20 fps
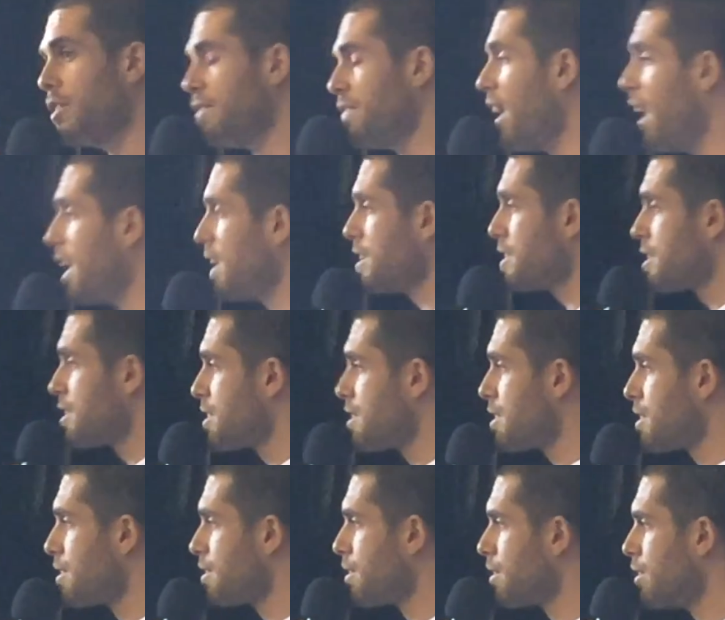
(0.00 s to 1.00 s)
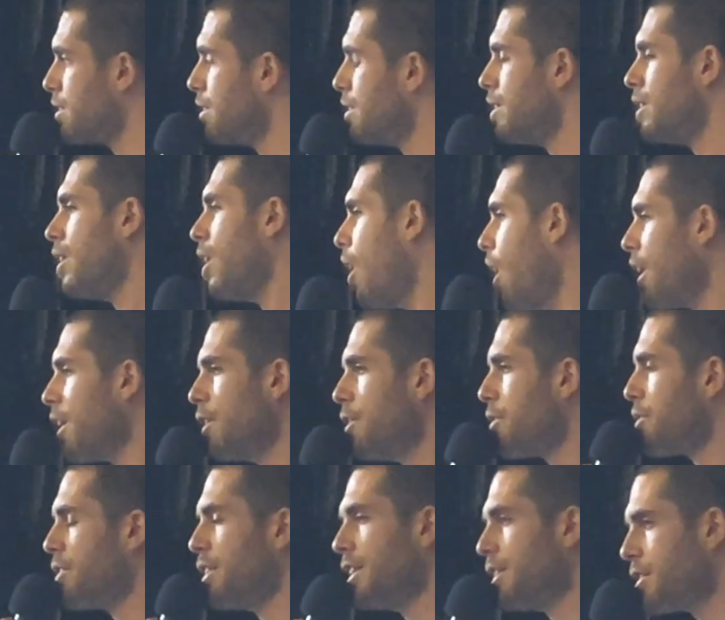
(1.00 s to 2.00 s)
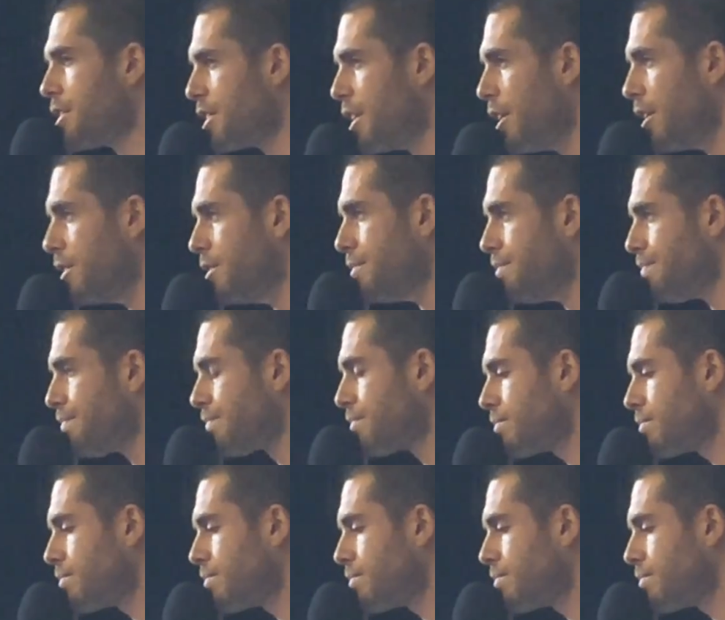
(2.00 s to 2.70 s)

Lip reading: of us? I don't think so.